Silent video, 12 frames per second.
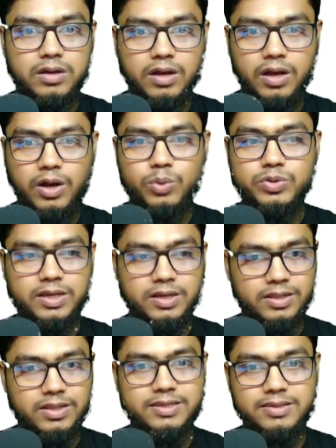okay,
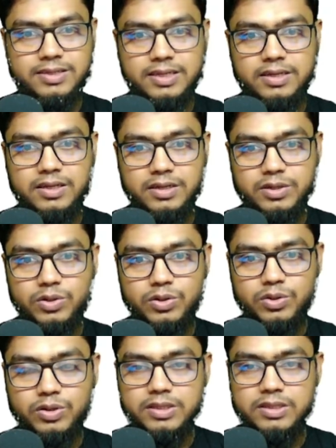let's see, you know,
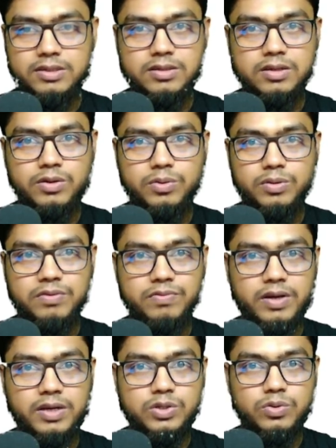look at this. So
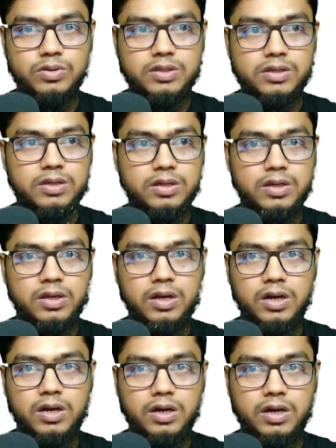if actually
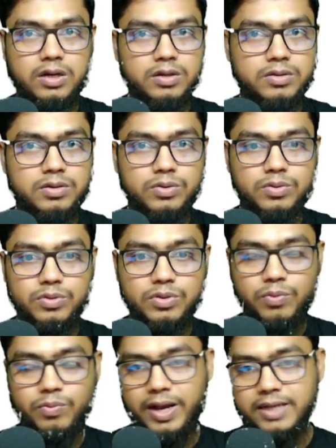you know,
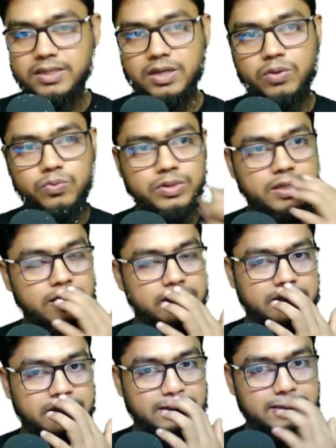the right now we
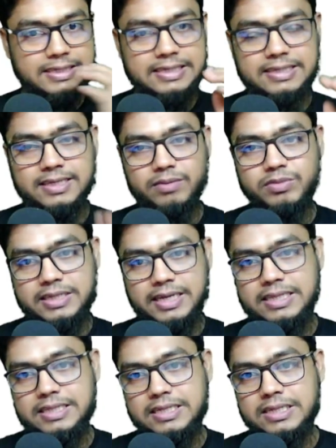can see some
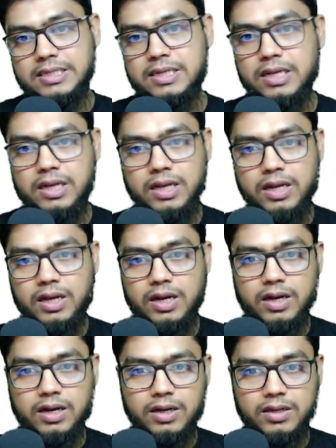changes,
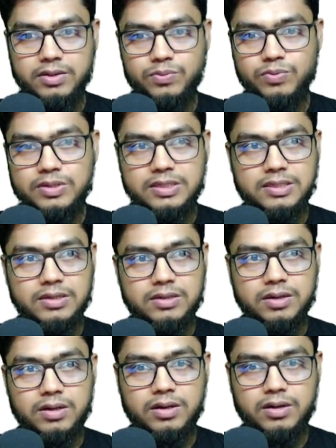the
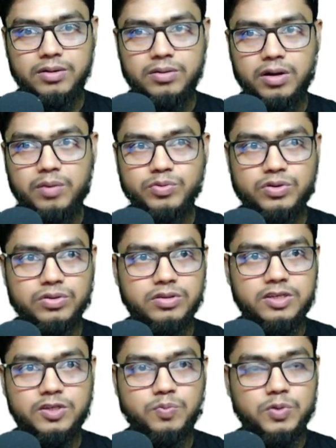recent
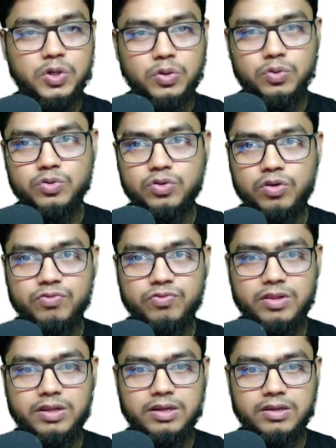options, just because
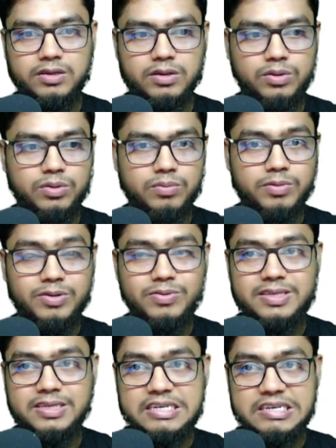of like, you know, the
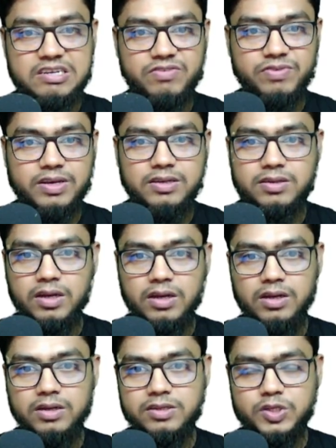recent interface,
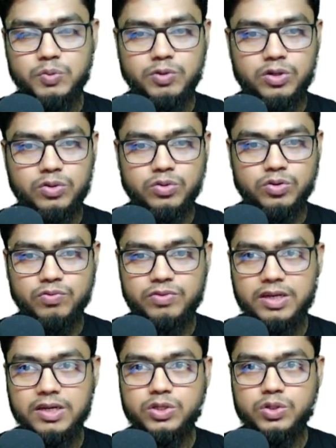just because of
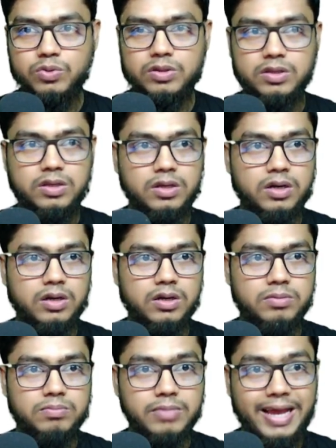they actually
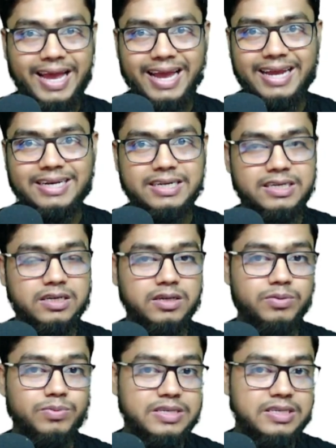added
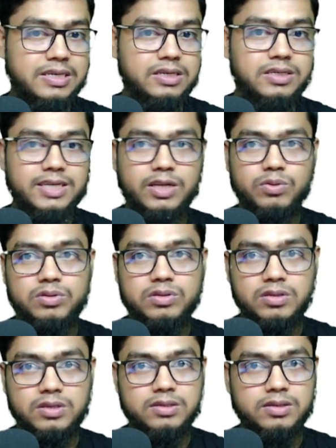recent Tailwind
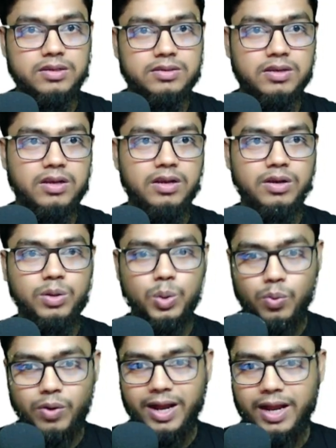CSS,
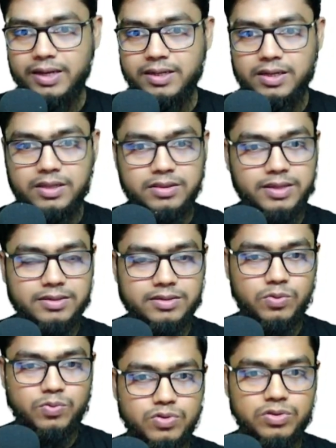right? That's
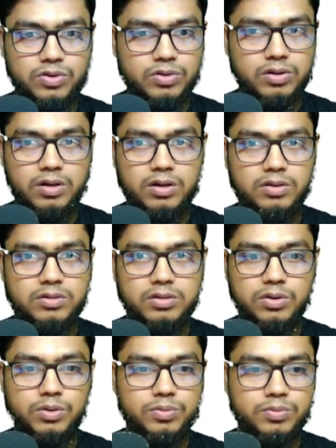the reason.
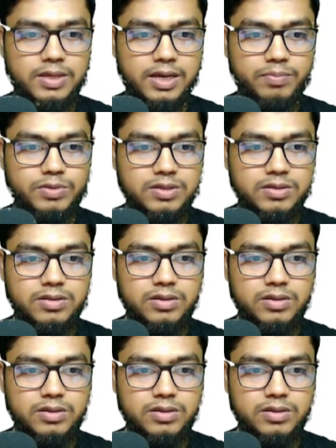So yeah, this is the